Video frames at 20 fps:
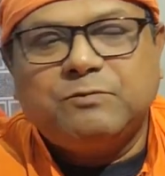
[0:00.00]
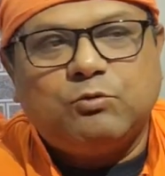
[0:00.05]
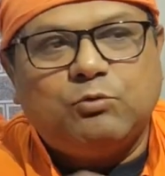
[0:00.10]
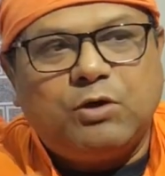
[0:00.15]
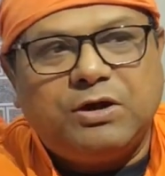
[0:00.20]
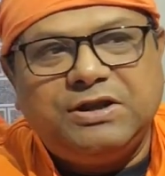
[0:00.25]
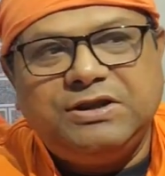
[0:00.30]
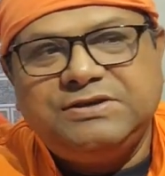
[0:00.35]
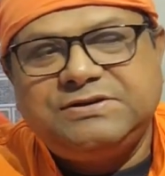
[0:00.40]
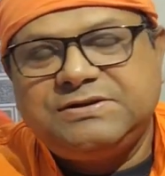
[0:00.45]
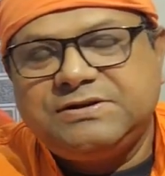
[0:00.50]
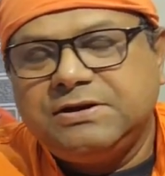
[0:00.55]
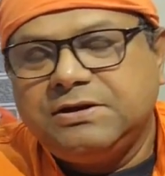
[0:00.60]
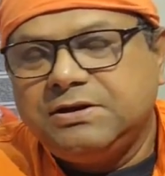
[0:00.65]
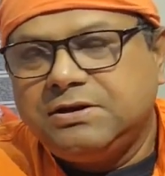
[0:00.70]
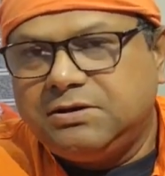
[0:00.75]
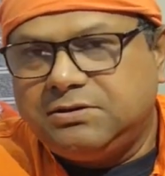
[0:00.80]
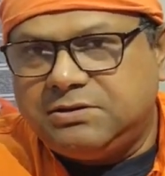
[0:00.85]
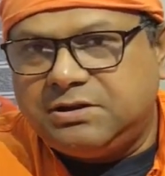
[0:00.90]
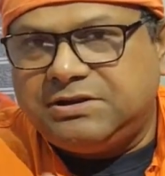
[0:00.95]
One is
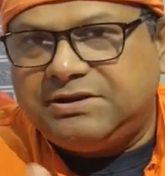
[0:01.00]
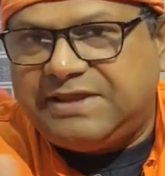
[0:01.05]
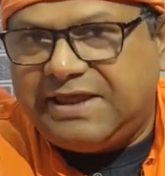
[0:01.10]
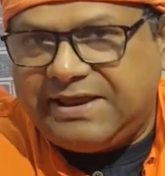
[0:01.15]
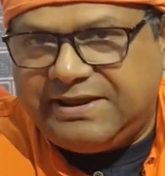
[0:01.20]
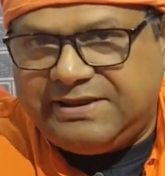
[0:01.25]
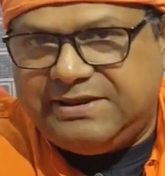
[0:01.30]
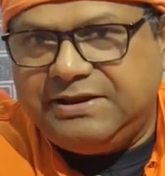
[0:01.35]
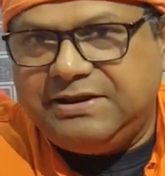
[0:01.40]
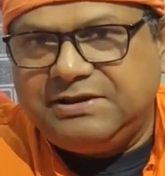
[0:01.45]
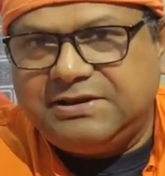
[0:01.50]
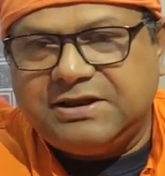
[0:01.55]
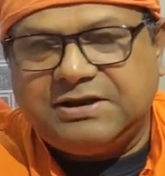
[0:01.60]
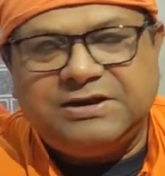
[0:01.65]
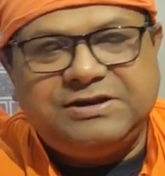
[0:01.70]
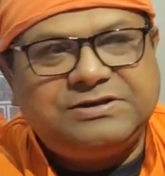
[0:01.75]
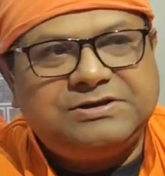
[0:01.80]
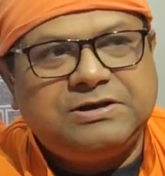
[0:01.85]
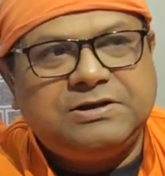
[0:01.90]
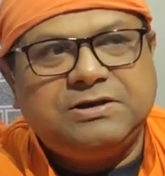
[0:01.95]
the dehi, that
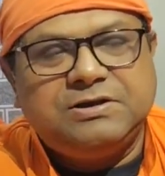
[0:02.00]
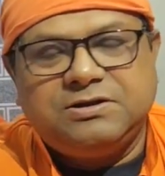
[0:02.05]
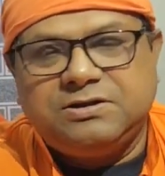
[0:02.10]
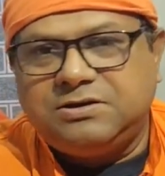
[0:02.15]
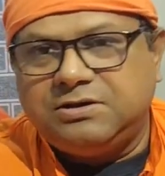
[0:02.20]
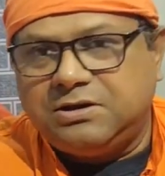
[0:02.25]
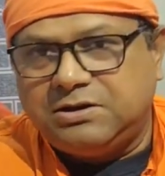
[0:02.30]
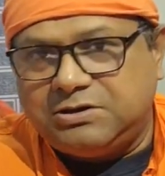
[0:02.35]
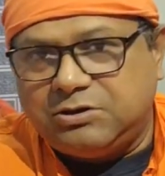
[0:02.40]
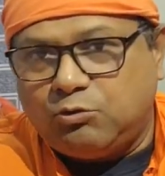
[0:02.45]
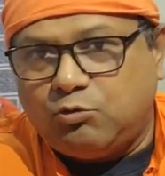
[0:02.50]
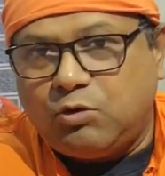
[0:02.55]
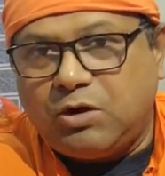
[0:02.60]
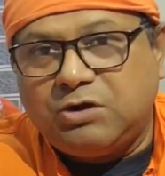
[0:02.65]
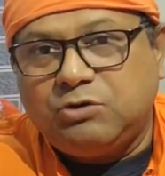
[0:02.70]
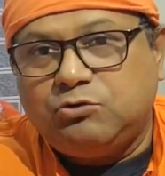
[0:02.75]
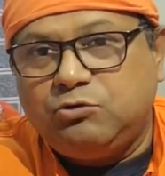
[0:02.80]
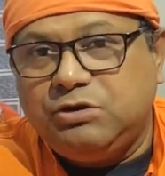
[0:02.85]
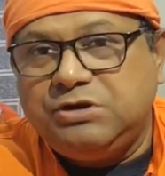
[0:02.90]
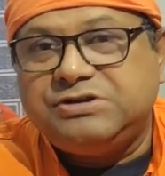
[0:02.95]
is the
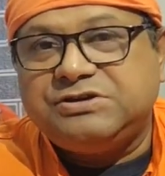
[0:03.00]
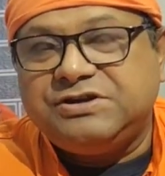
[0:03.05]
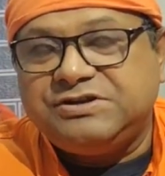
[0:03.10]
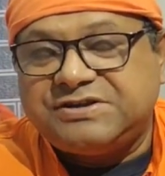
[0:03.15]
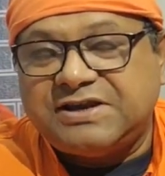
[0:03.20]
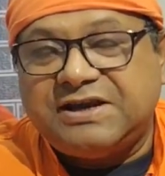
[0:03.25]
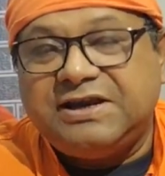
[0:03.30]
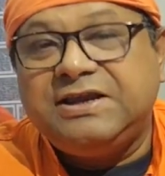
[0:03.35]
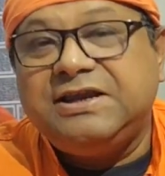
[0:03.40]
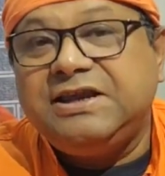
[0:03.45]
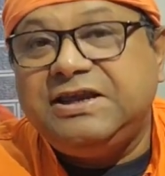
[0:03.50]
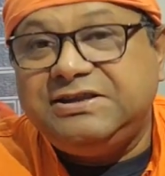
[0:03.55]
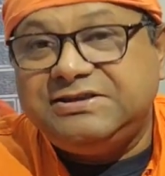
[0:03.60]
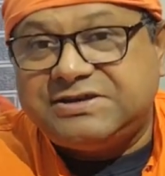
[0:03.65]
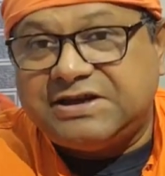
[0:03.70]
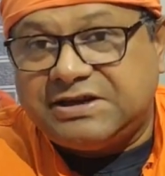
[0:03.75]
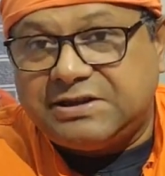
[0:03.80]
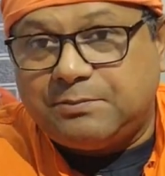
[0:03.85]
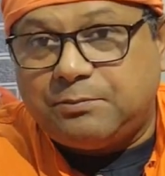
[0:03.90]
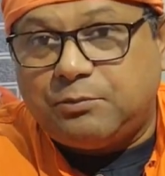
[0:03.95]
one who is residing inside the